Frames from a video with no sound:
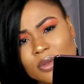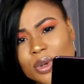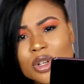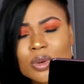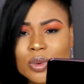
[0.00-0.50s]
When
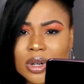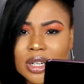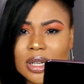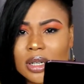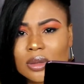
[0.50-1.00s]
you're
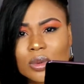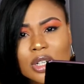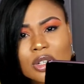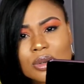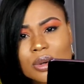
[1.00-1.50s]
working,
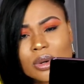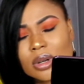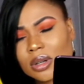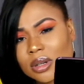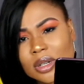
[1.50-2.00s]
when
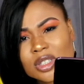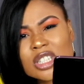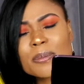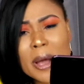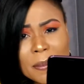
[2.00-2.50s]
you
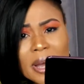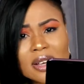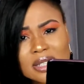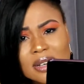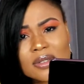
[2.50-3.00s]
just pamper
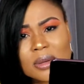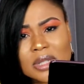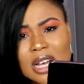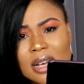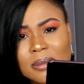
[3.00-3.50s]
yourself
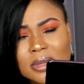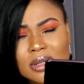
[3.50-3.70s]
sometimes,